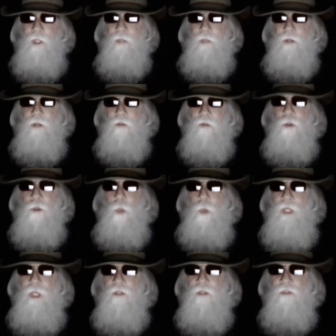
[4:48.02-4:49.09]
There are two
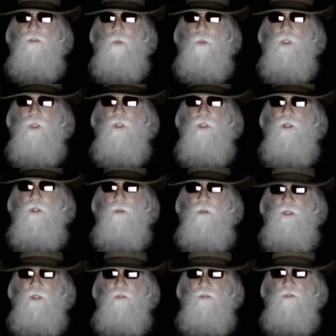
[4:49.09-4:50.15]
ways that one can do
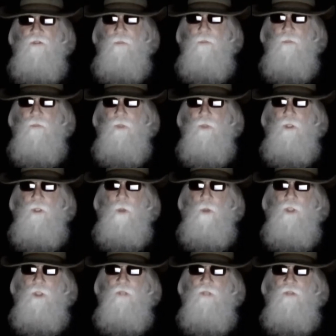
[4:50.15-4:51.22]
this.
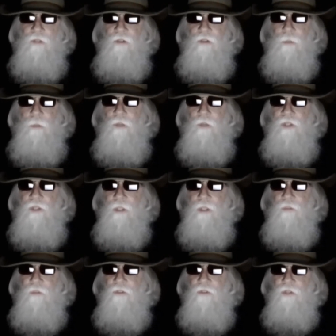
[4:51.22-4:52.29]
One can visit
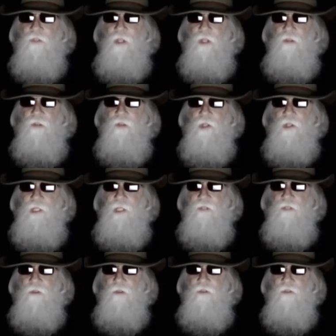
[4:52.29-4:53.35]
museums and study their
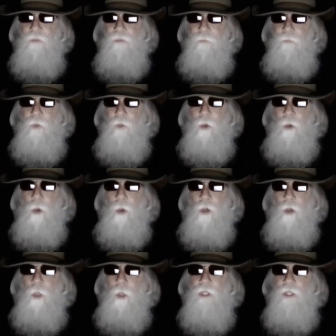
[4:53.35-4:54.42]
collections, or
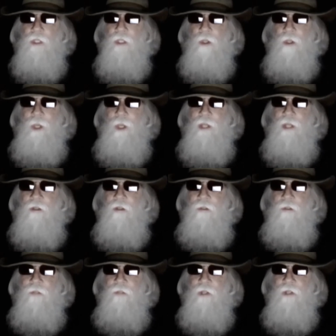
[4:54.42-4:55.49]
one can go out into the
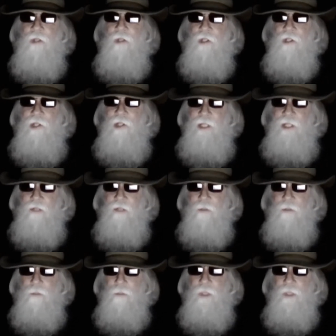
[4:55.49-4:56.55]
field and collect,
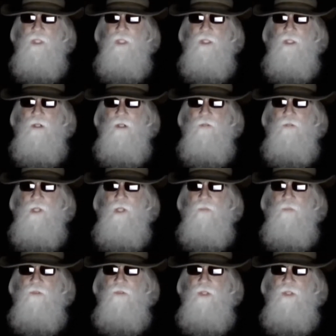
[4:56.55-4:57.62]
making careful
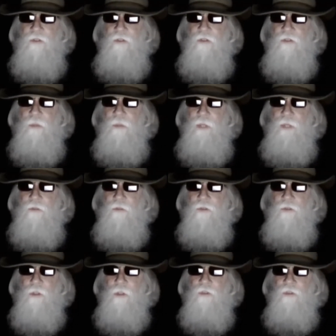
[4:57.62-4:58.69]
observations about the
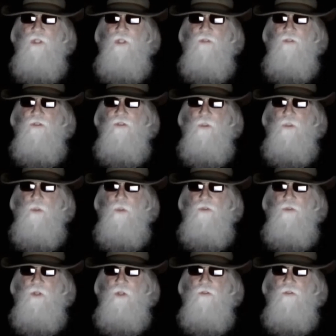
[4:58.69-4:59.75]
circumstances in which
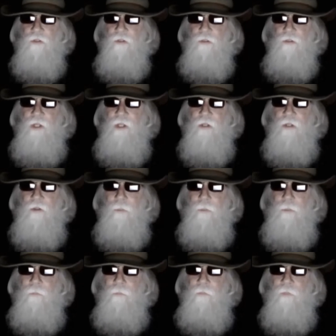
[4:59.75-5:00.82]
fossils are found.
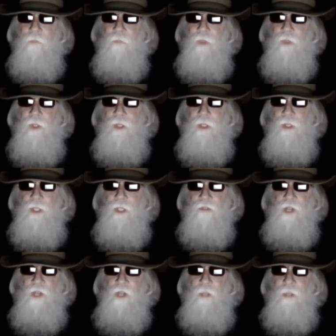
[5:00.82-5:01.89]
It's
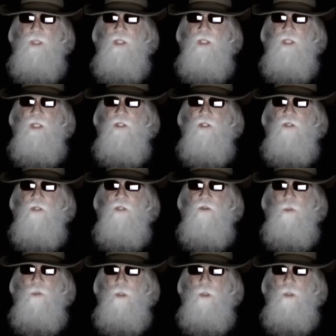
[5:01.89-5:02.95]
not a bad idea to
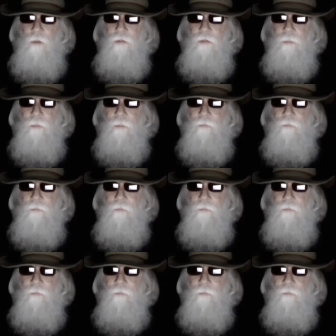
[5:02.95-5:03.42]
do both.